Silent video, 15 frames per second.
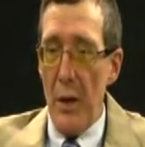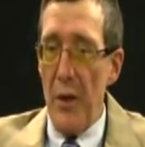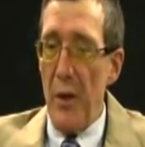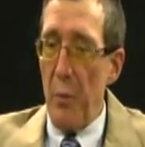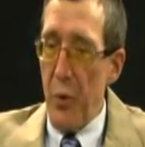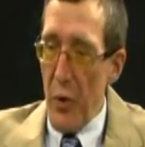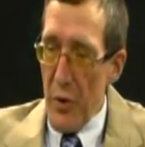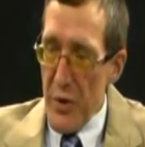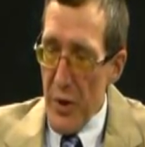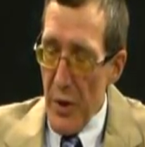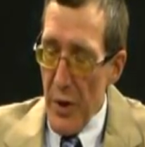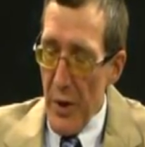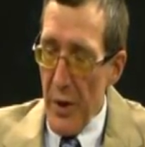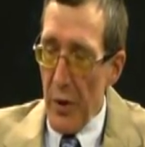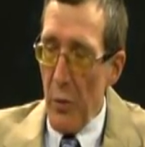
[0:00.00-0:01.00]
the person
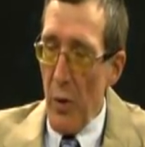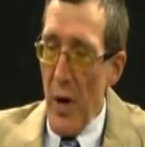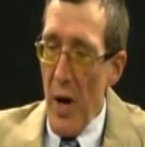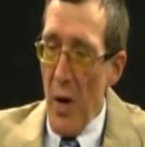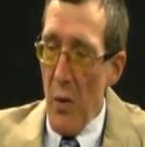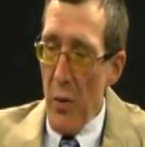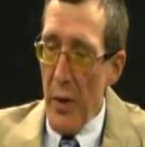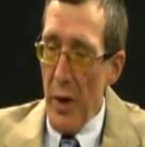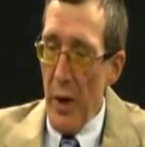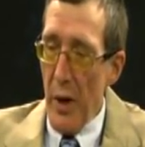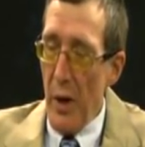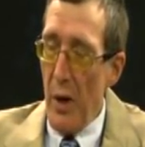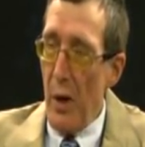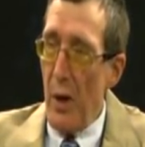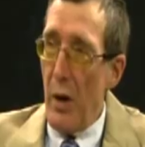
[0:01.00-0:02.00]
on the ground
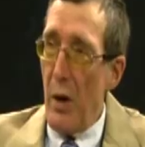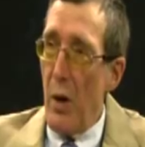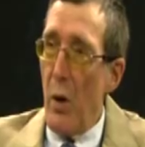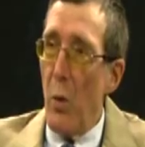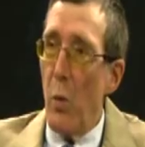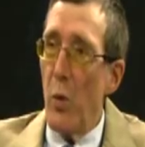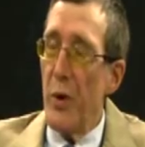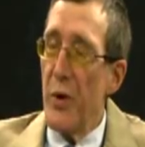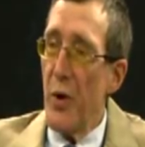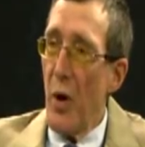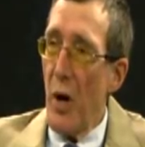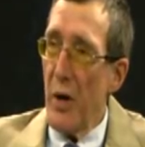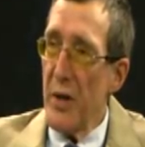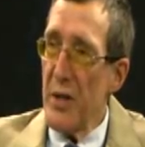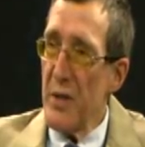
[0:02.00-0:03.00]
would
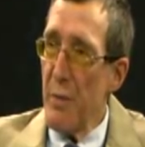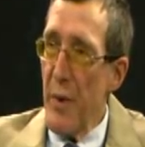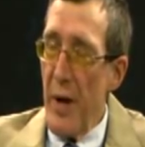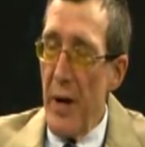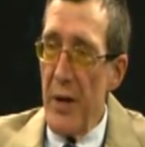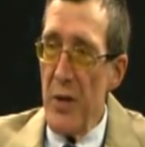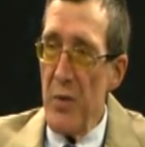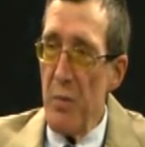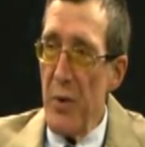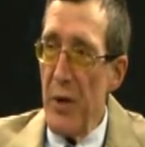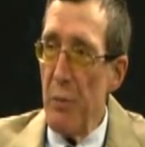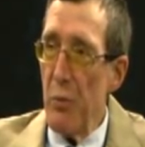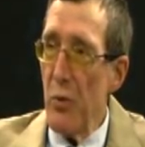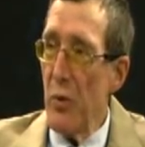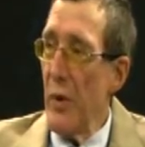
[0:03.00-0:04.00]
talk to Spanish
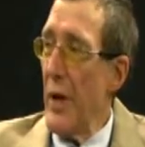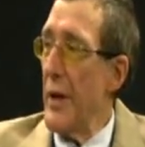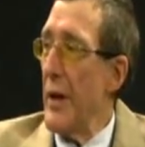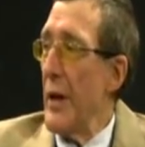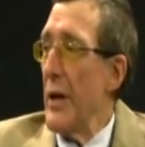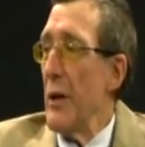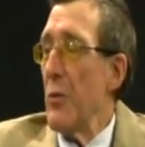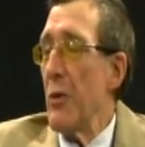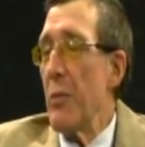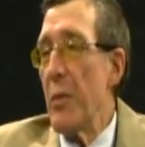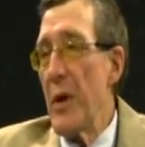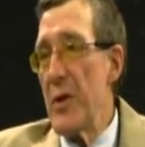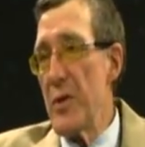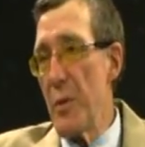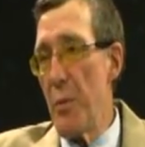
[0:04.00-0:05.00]
people and then he would
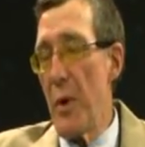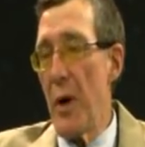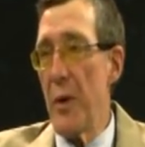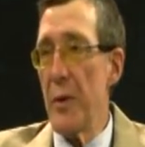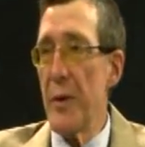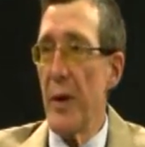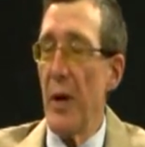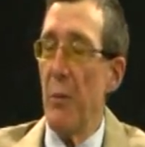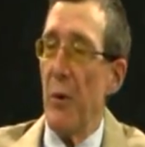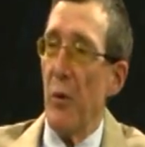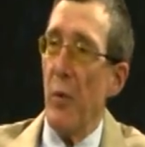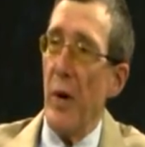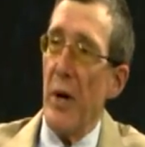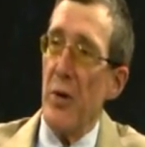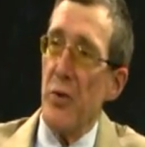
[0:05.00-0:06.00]
bitch about
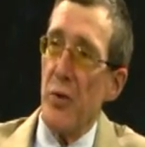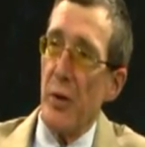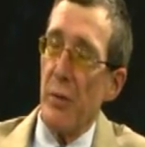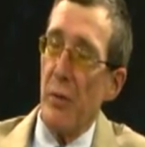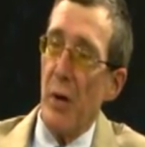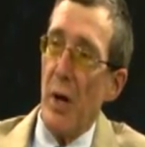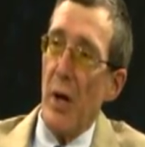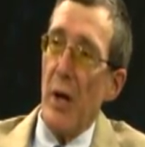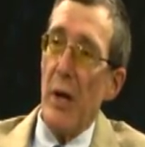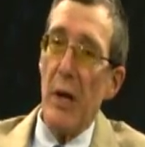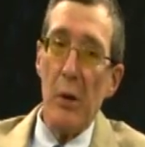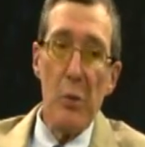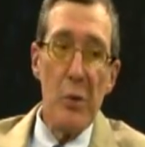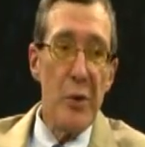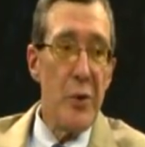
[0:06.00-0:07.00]
immigration.
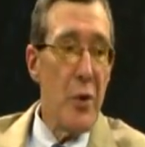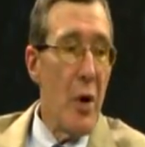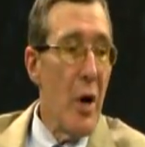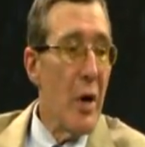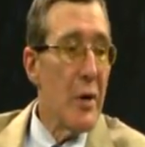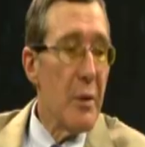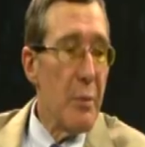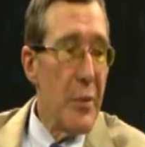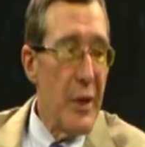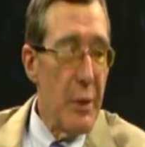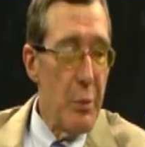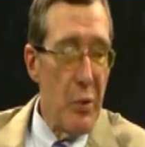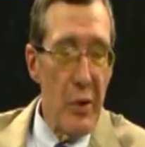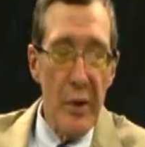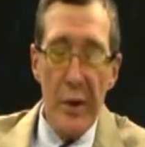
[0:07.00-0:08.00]
He would talk to
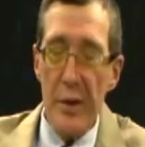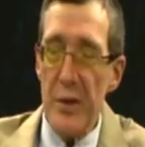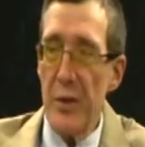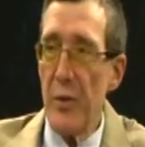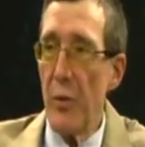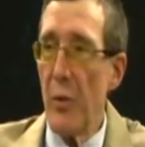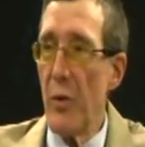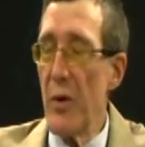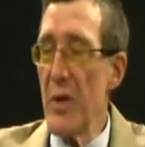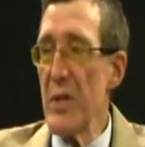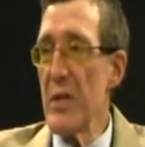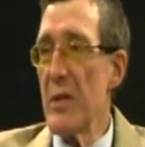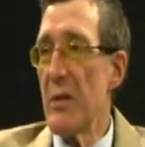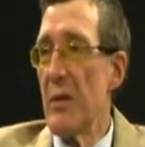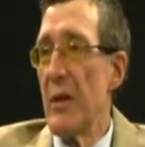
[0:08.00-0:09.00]
people in the
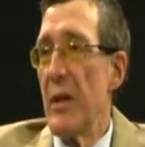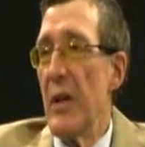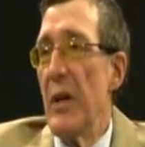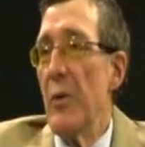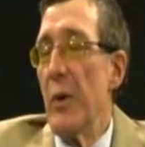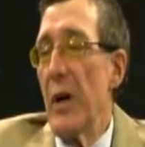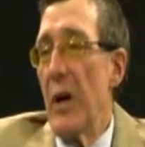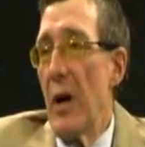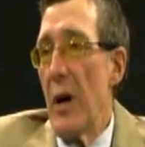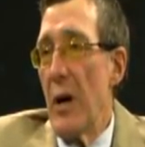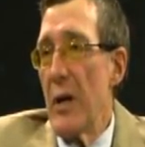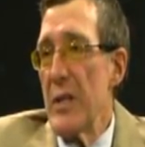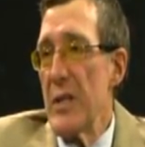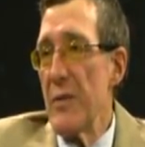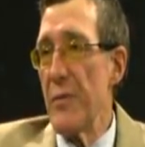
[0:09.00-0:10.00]
stores,
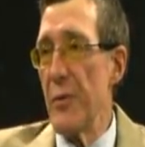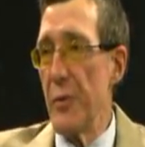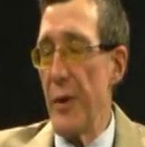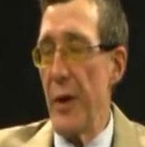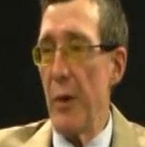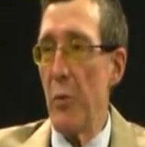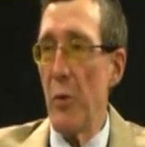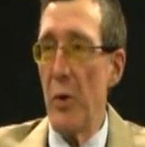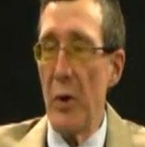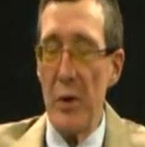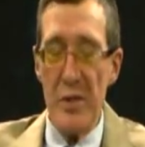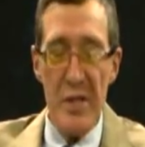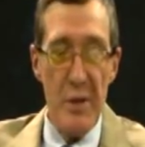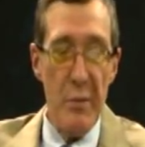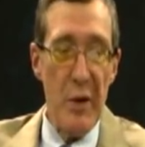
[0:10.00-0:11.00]
regardless of who they were.
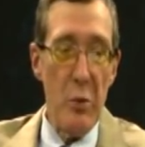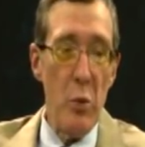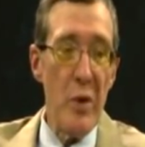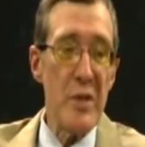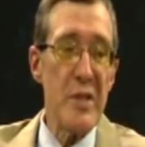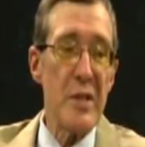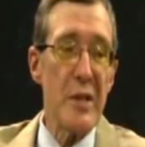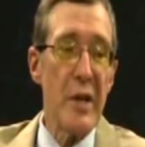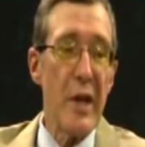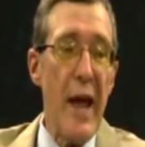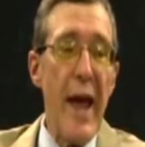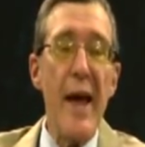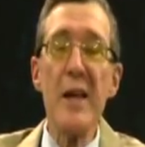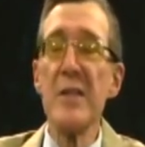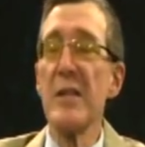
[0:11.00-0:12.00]
Somebody once
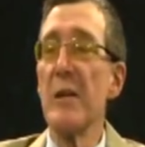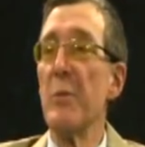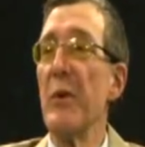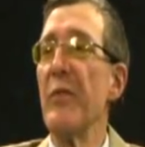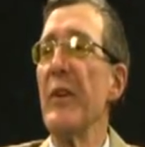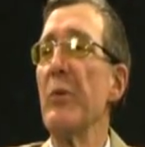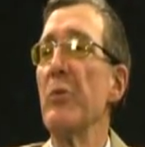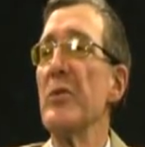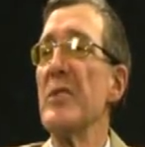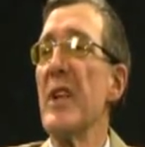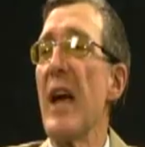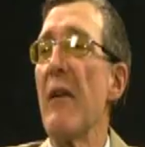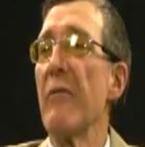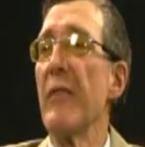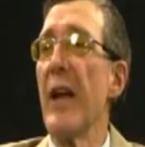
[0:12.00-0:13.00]
asked him if he was
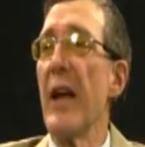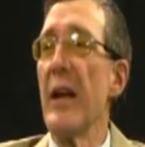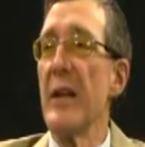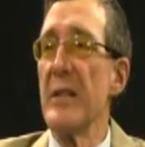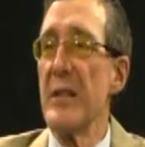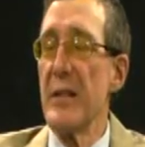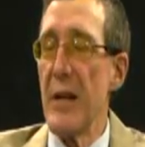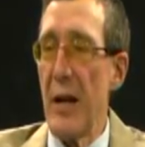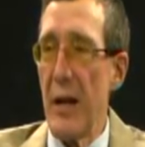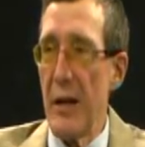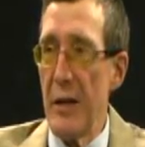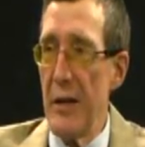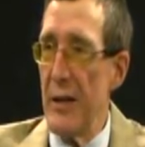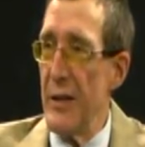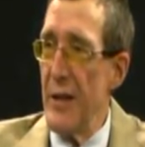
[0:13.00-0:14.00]
Afghanistan.
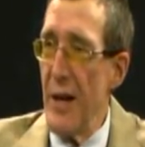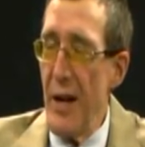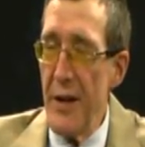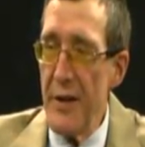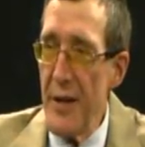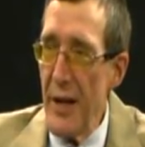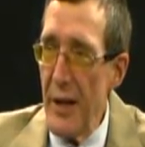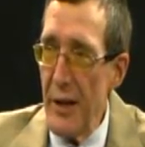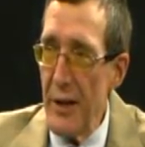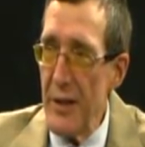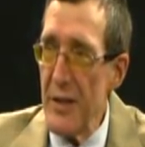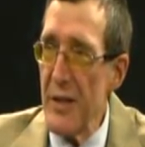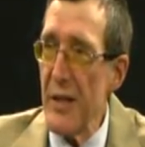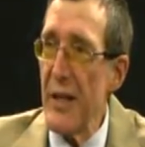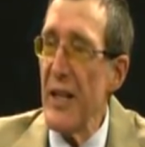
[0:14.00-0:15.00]
He did not take it
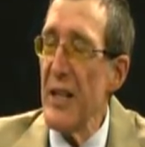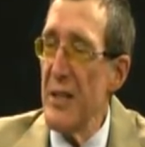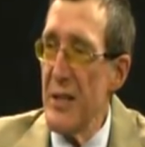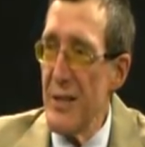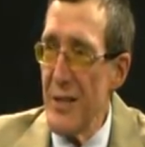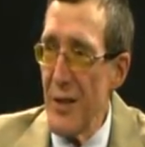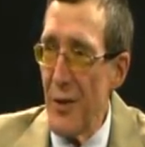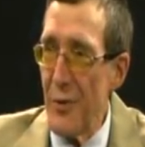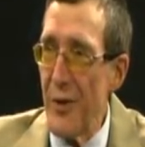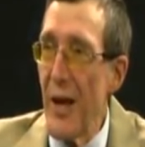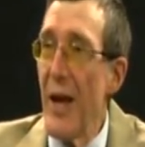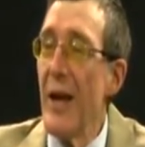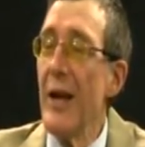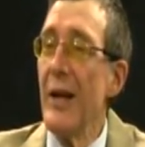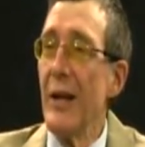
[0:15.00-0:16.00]
as an insult.
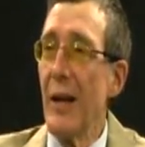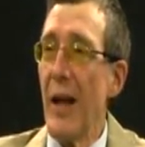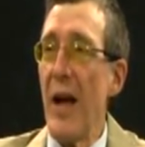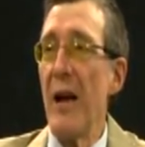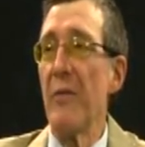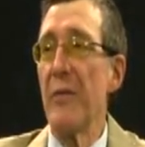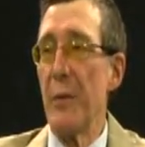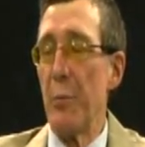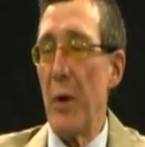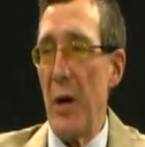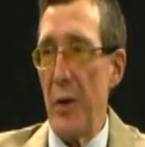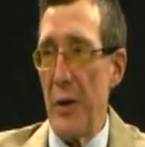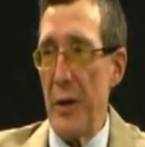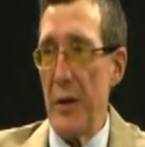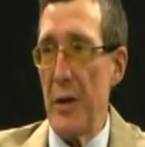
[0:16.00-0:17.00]
He laughed
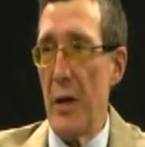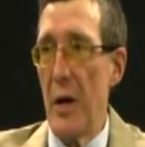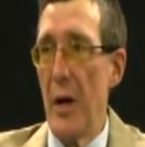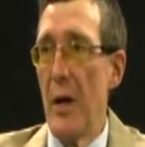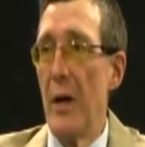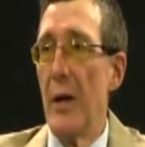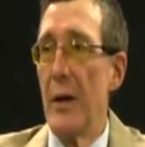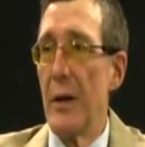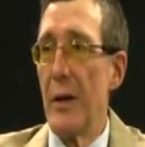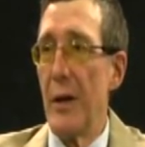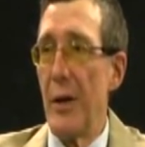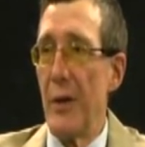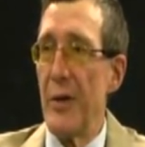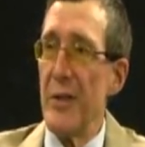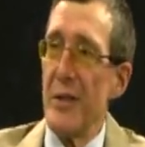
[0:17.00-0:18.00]
about it.
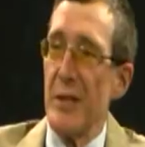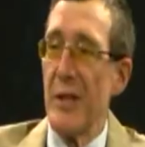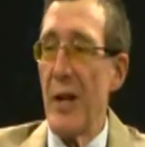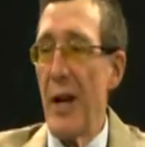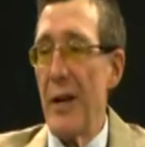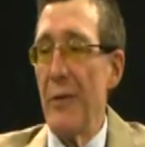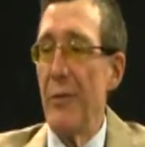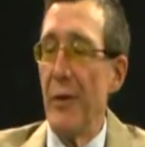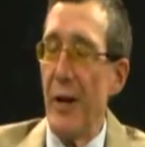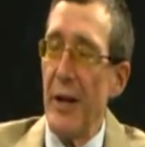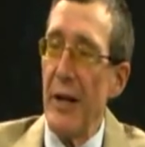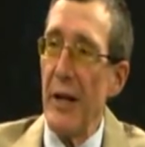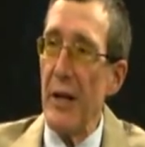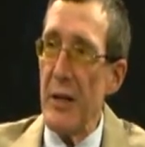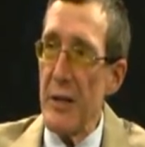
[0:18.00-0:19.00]
You know, this is kind of
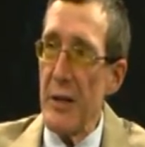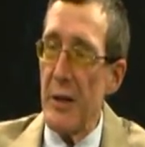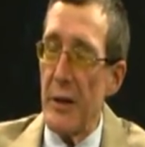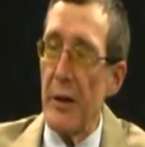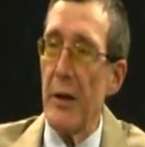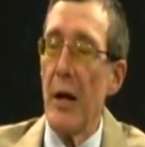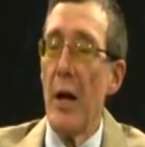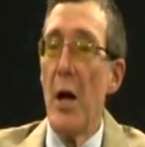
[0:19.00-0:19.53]
funny, isn't it?